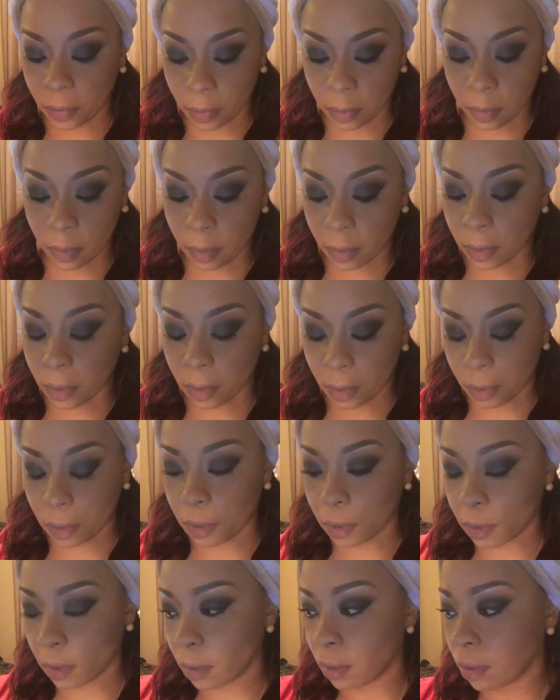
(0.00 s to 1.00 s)
So now I'm going to
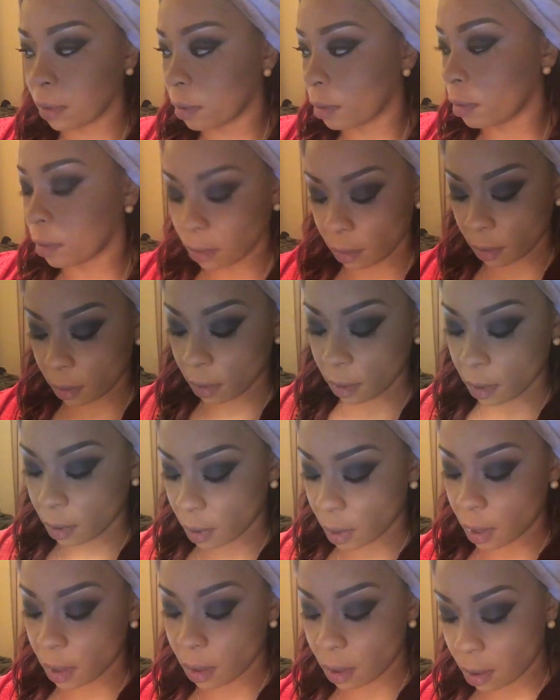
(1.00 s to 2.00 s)
go in with my
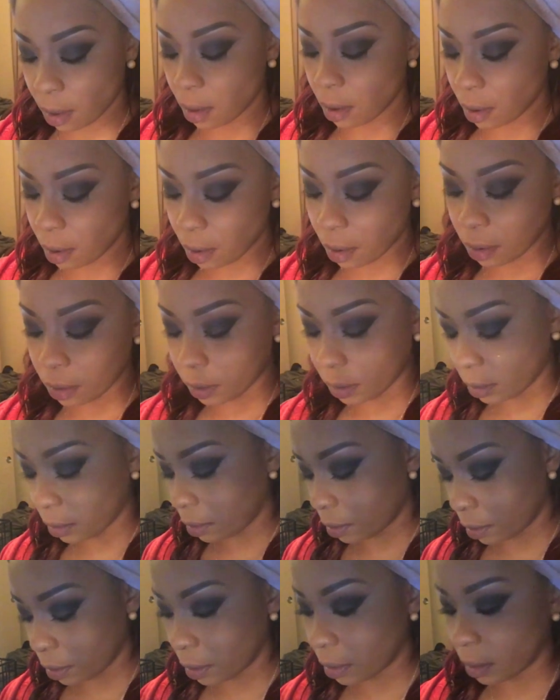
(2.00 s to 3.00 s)
favorite
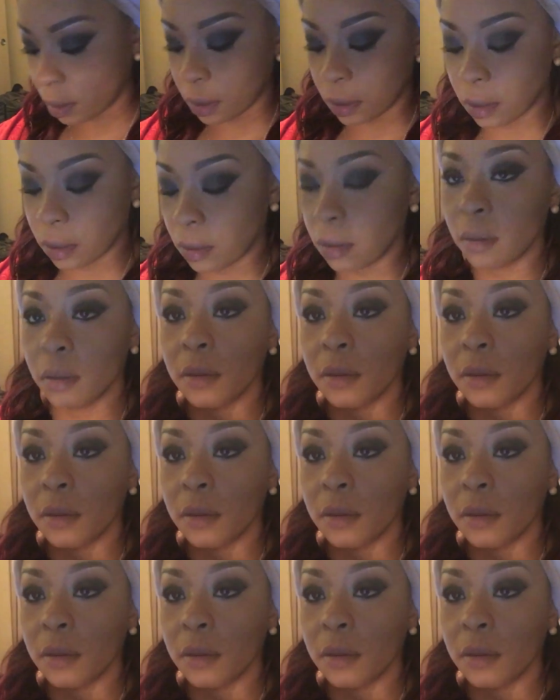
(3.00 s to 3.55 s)
highlight, This